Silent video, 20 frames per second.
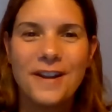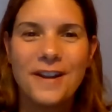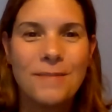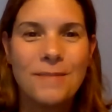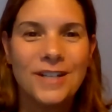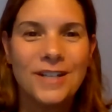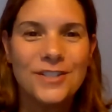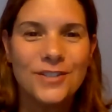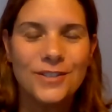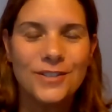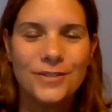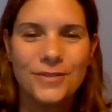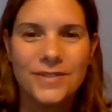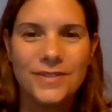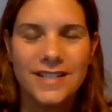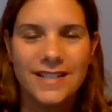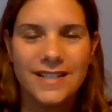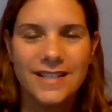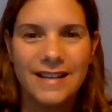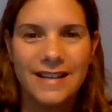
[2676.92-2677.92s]
much,
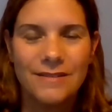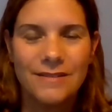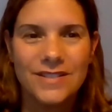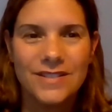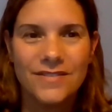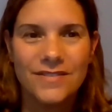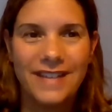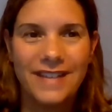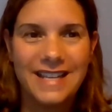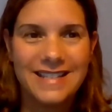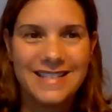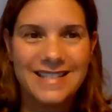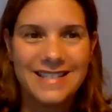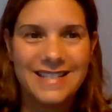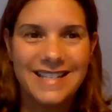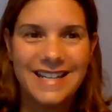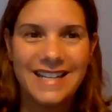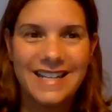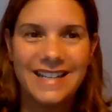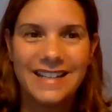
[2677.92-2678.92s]
Lucy. That was
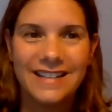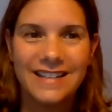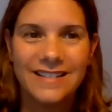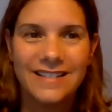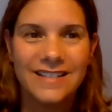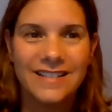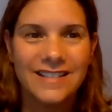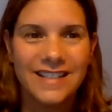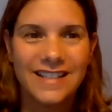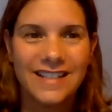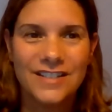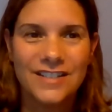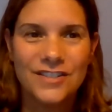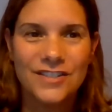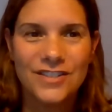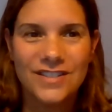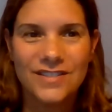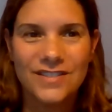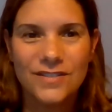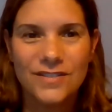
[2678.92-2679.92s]
fascinating and
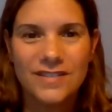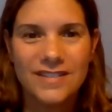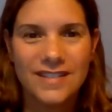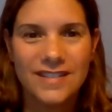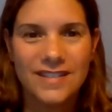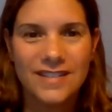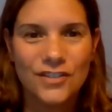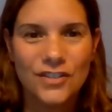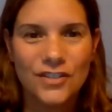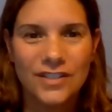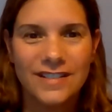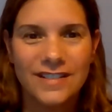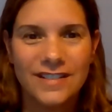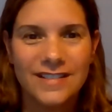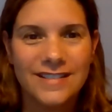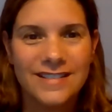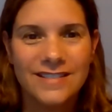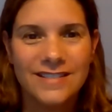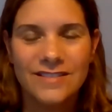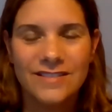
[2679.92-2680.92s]
just such a
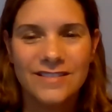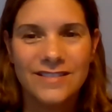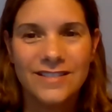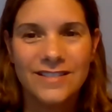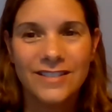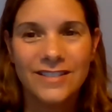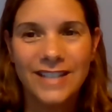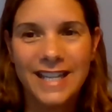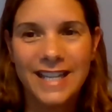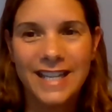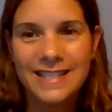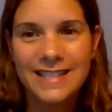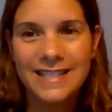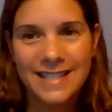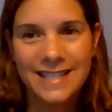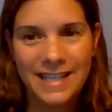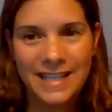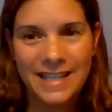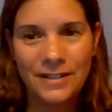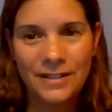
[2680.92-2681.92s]
delight to
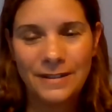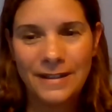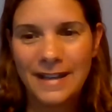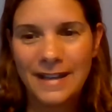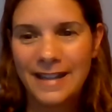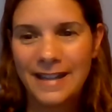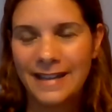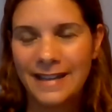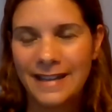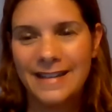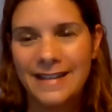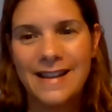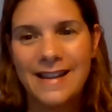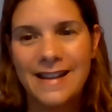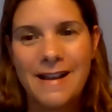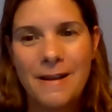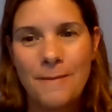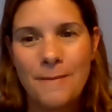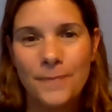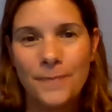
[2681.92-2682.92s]
hear, and
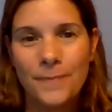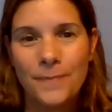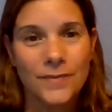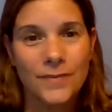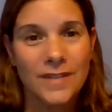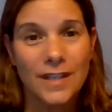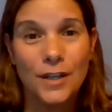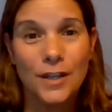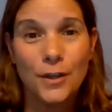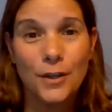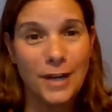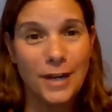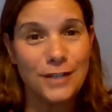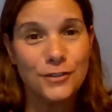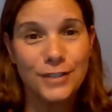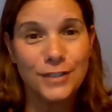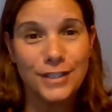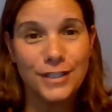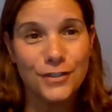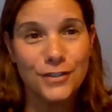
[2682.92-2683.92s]

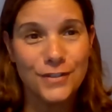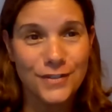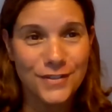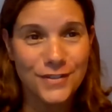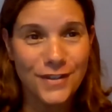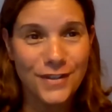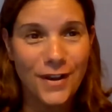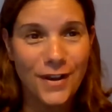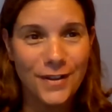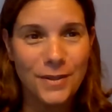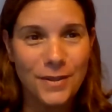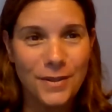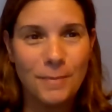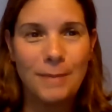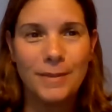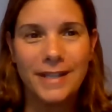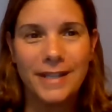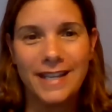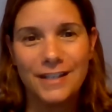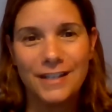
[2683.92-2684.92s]
congratulations on the
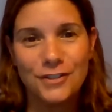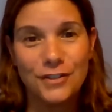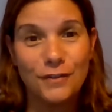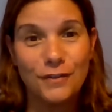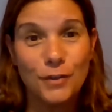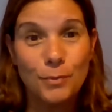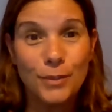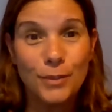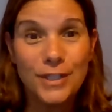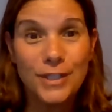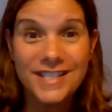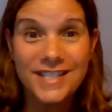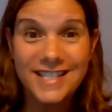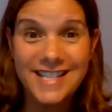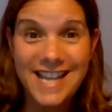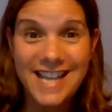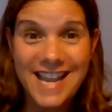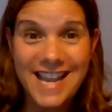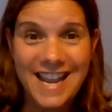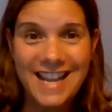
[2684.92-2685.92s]
publication of your book
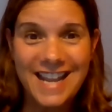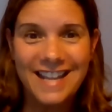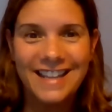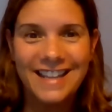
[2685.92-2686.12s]
today.